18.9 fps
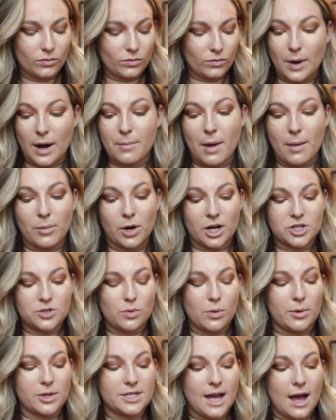Spray my brush
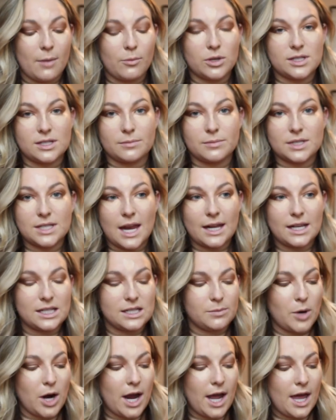one more time with some setting
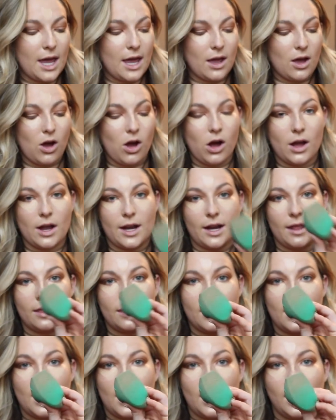spray on
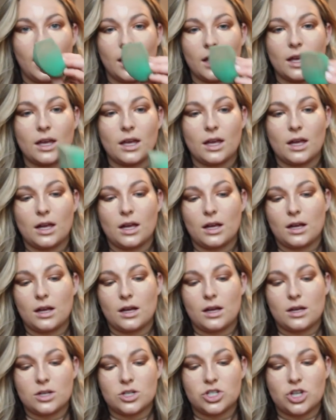the
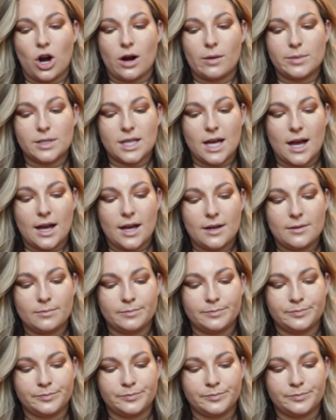sharp side.